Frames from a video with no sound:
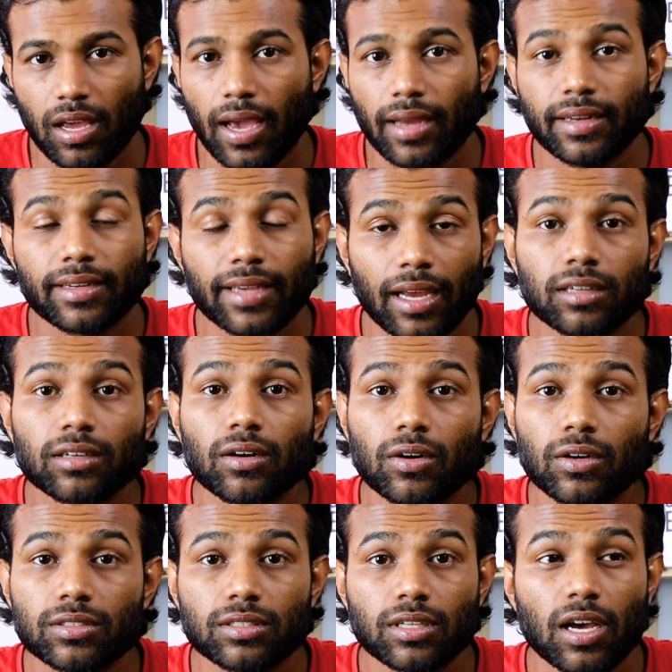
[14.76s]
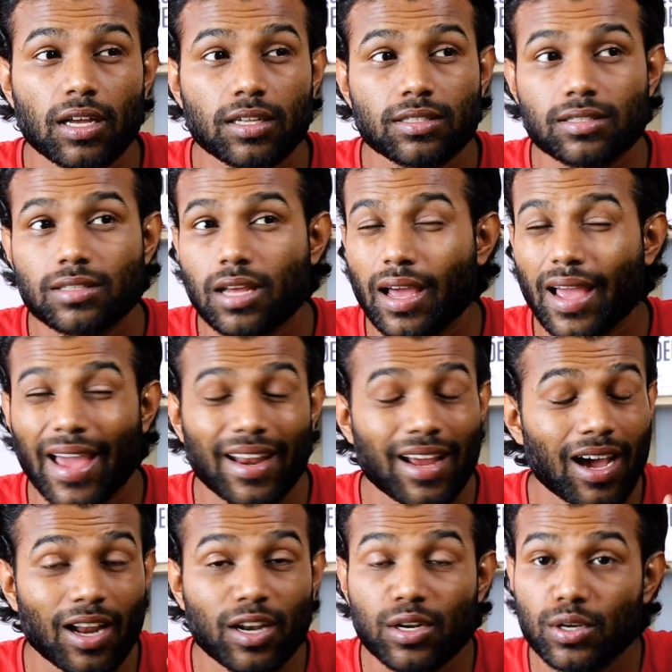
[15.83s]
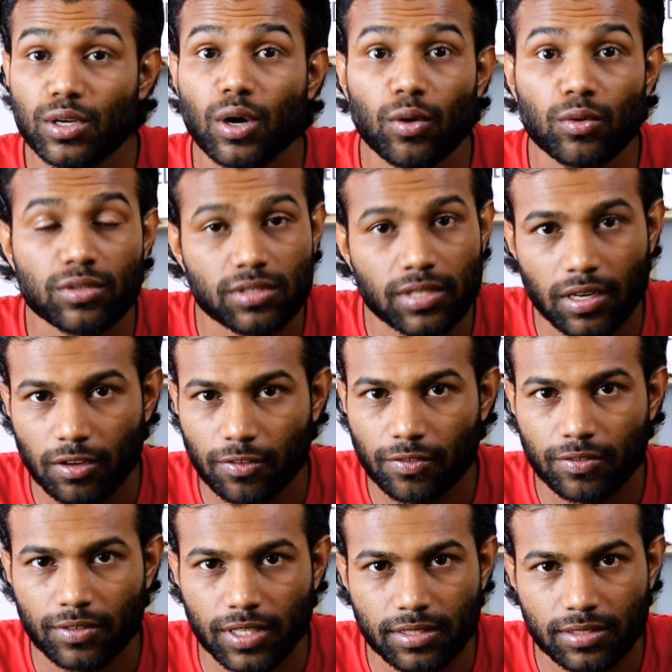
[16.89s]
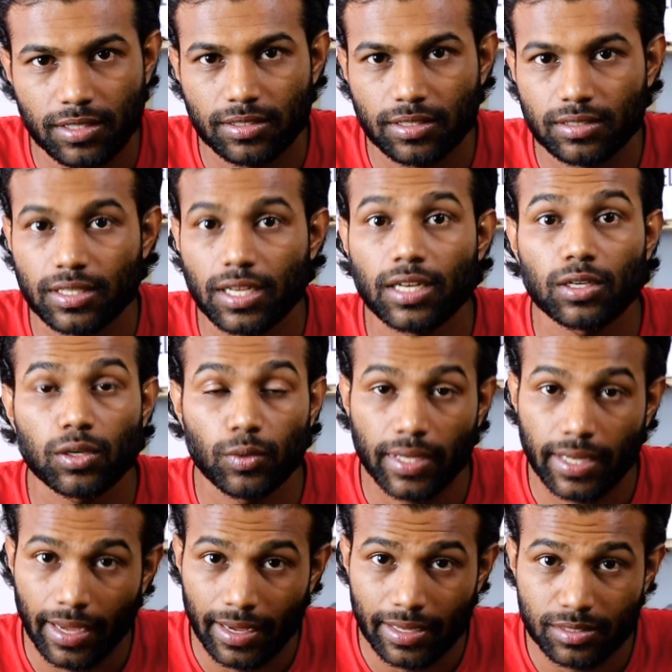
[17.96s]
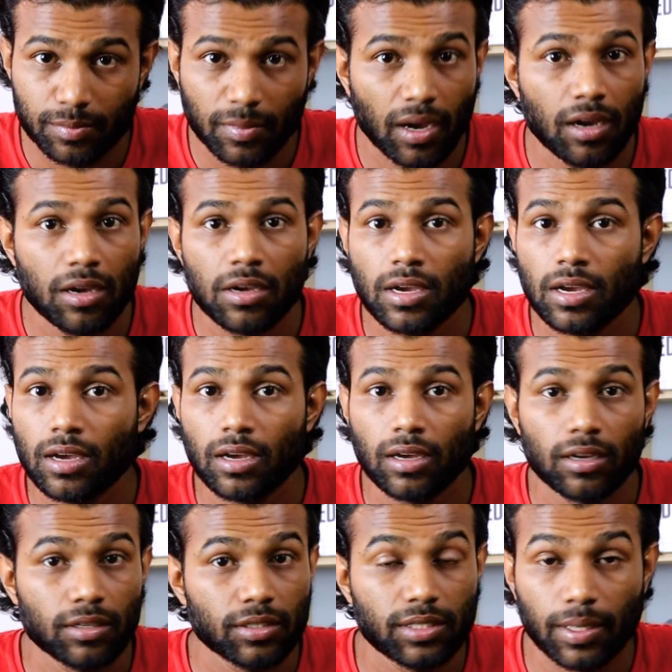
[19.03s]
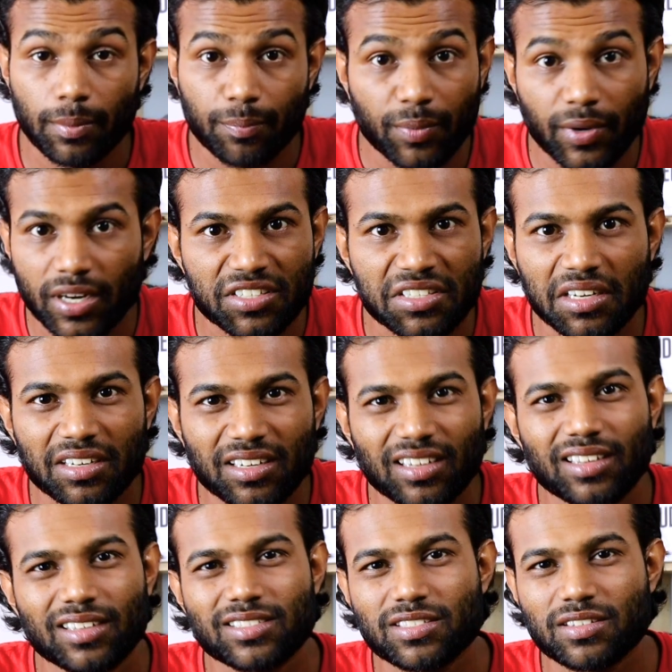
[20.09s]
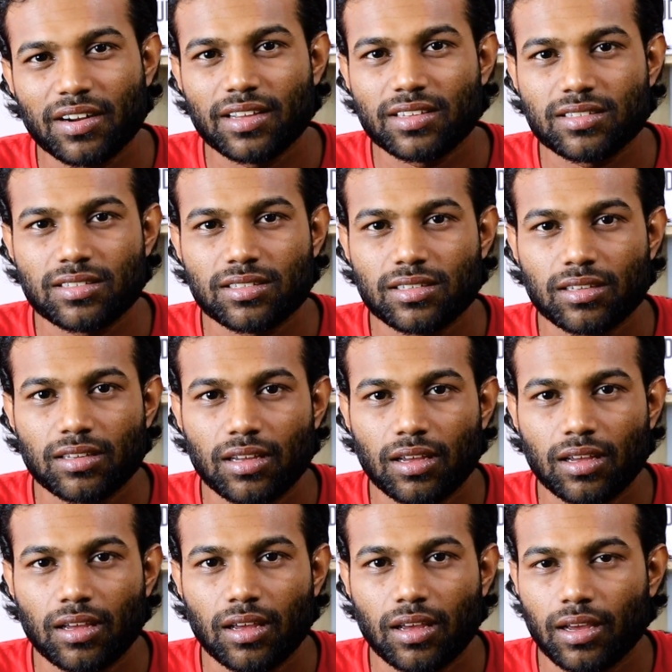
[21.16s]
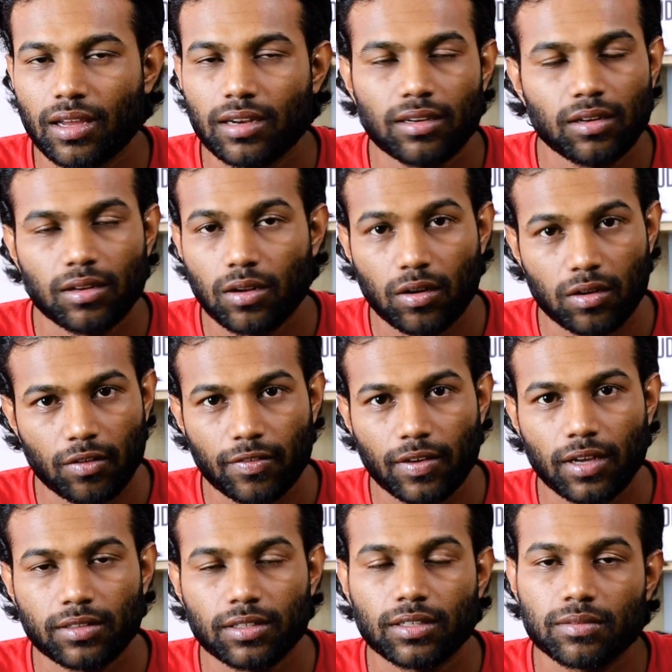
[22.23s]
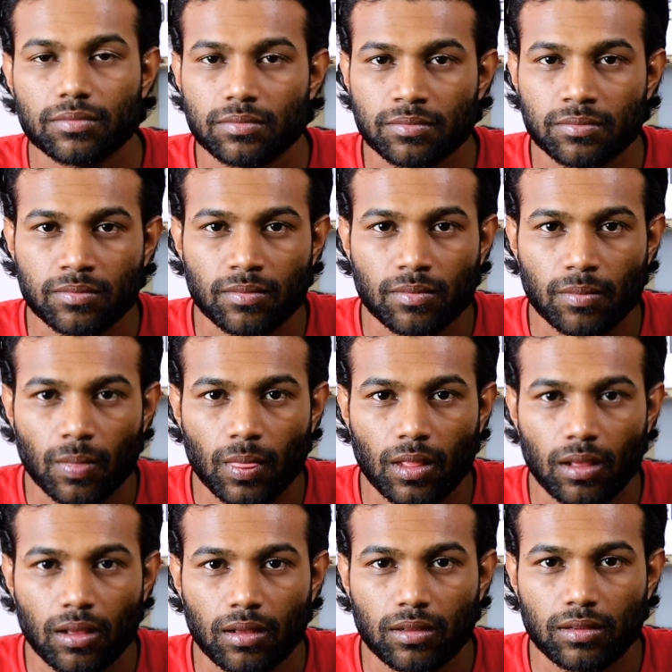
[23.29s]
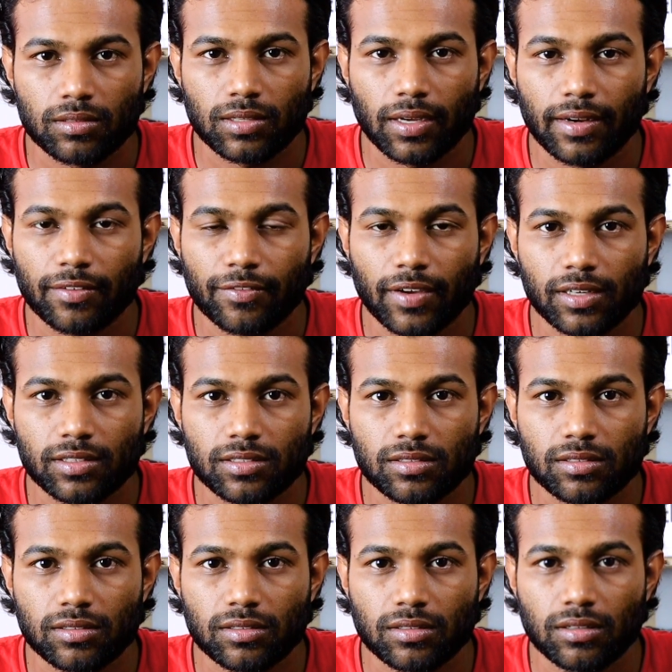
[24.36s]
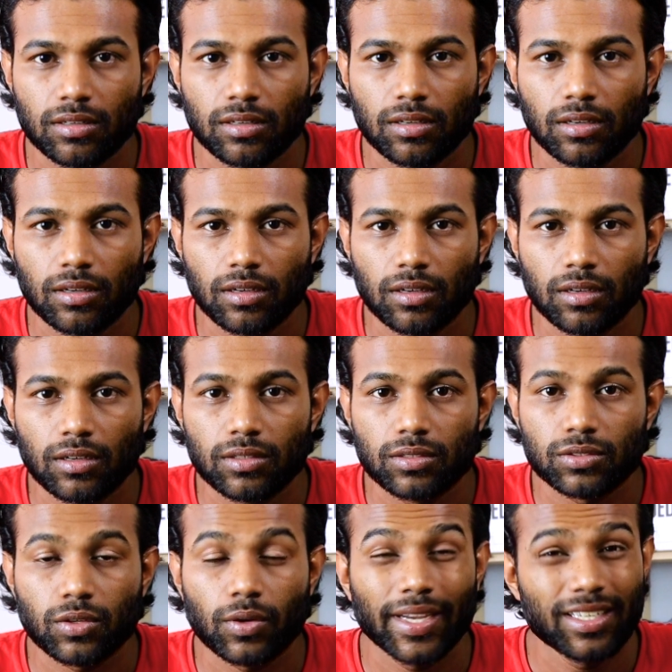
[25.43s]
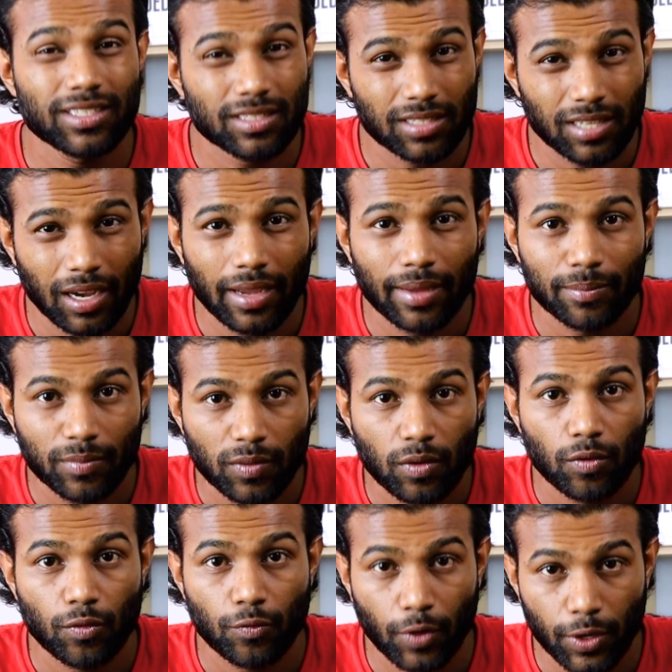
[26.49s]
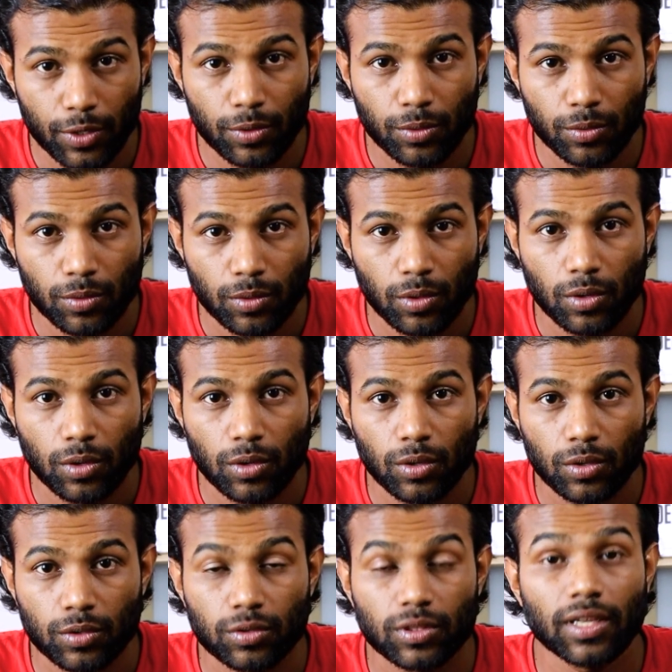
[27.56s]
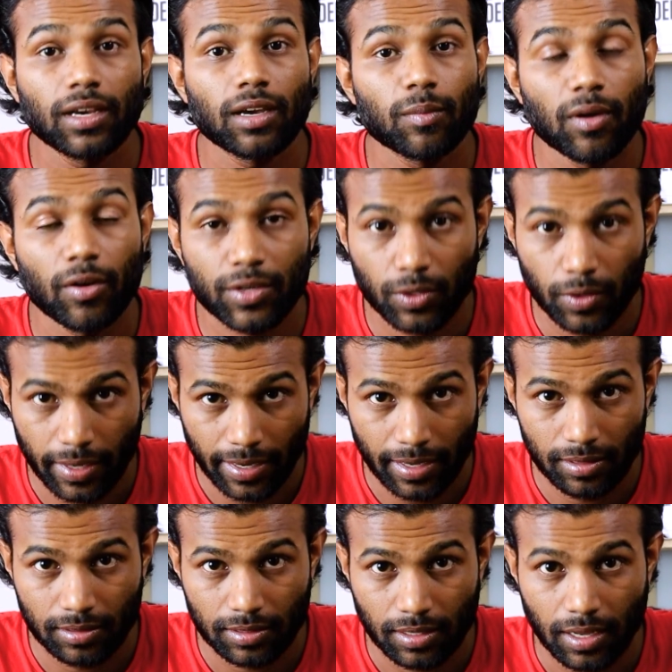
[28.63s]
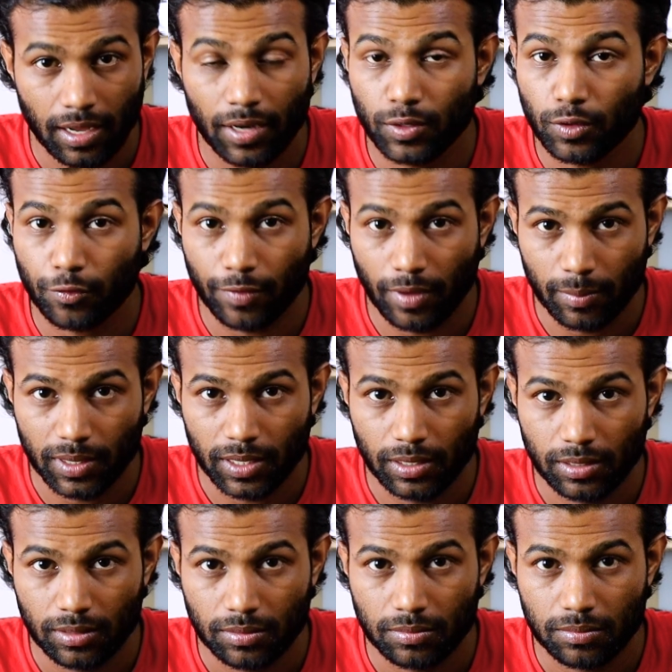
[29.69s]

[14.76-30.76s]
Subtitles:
And it can cause an unknown set of diseases, including asthma, depression, stress, and a lot of other side effects. So it's time for you to think about your health and your family